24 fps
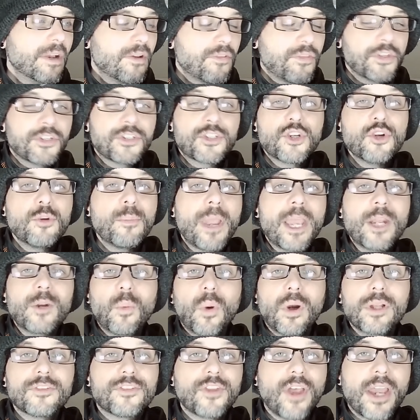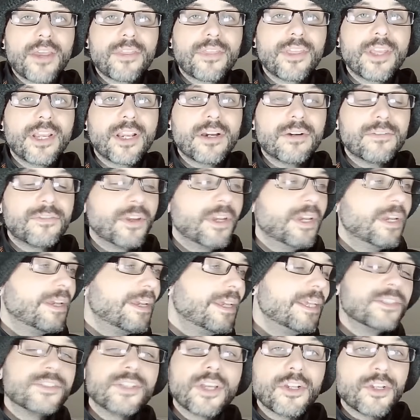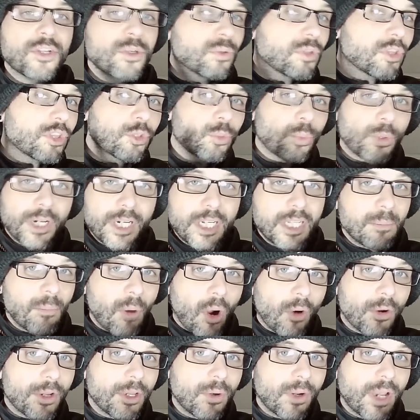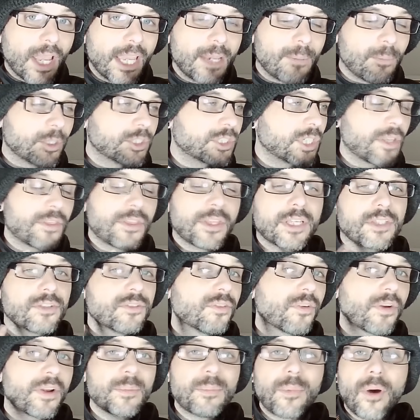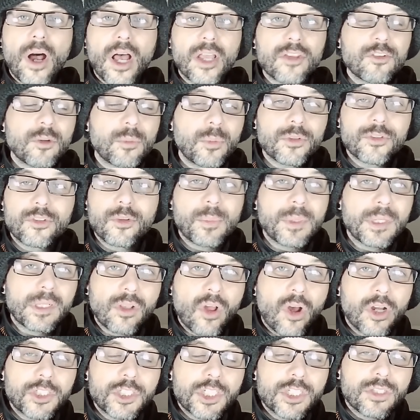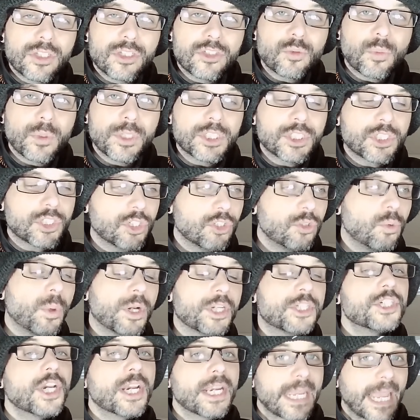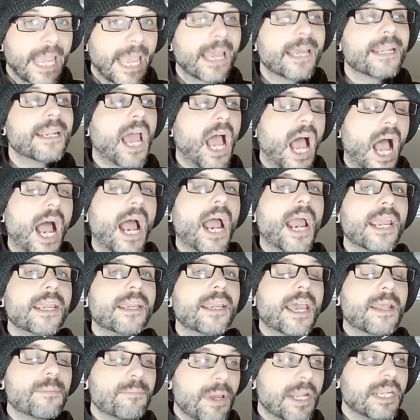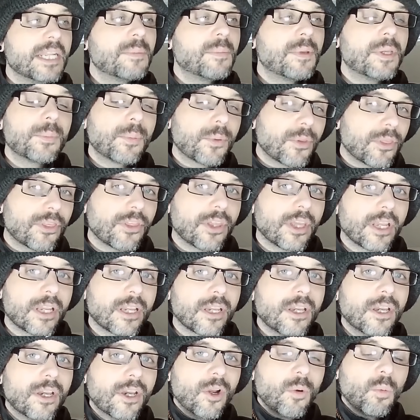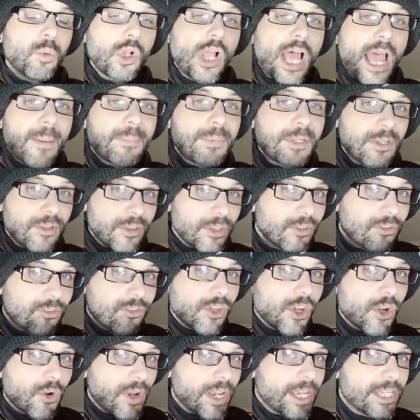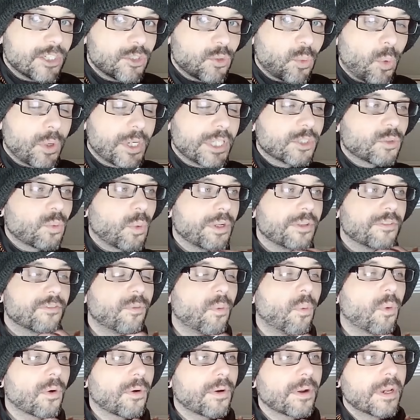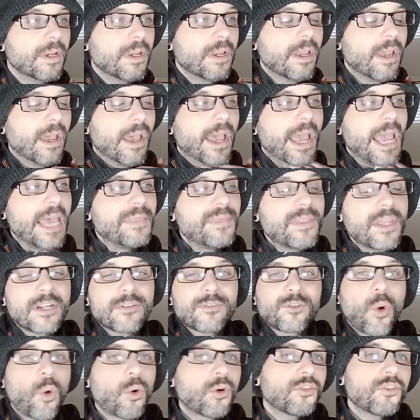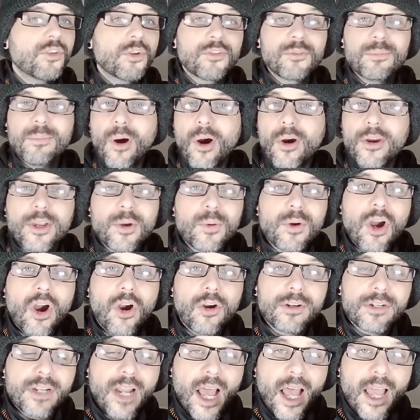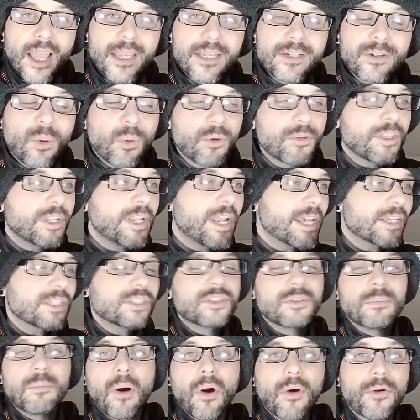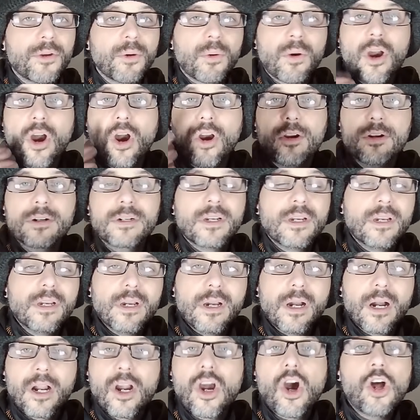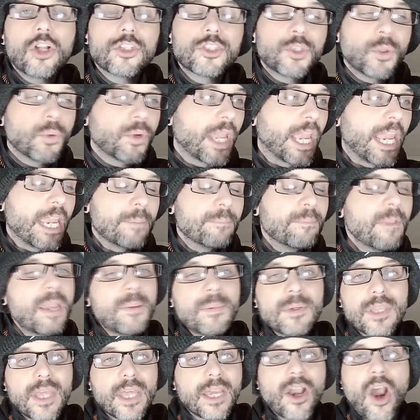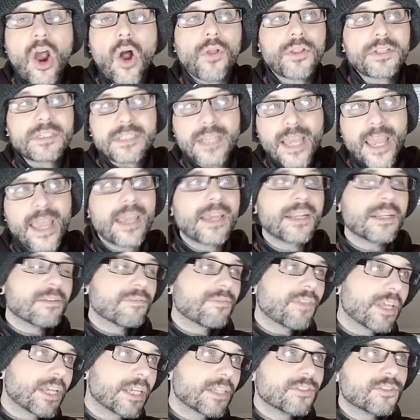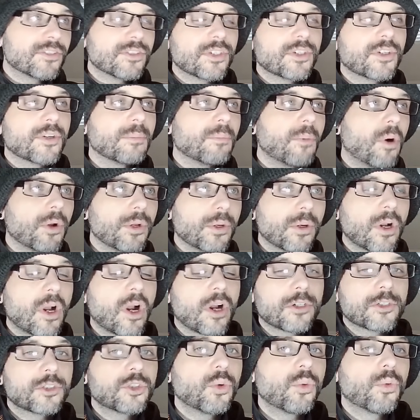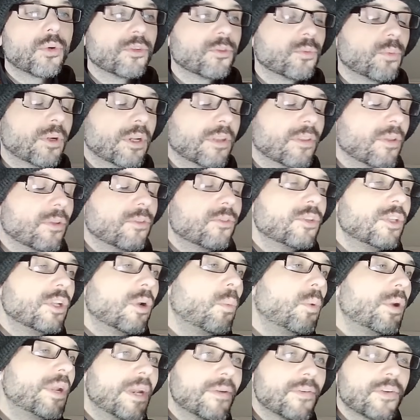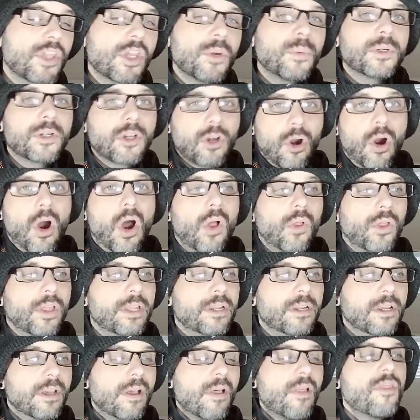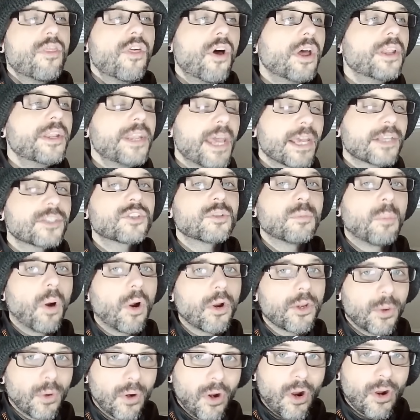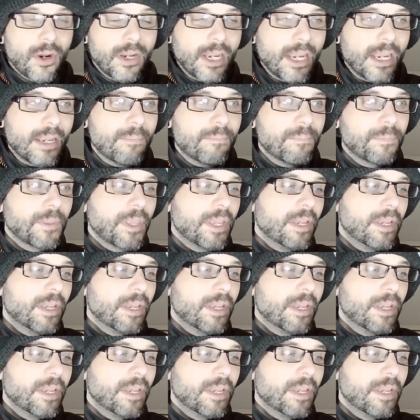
The 2 main ones I think of is a new 3D Mario game, which I think is very possible to be launching the Switch 2, which again, I and many people think will happen this year in 2024. And then, of course, there's Mario Kart 9, or the next Mario Kart console game. Maybe they call it 10 if they consider Mario Kart Tour as one of those. You know, whatever they would call it, the next Mario Kart game.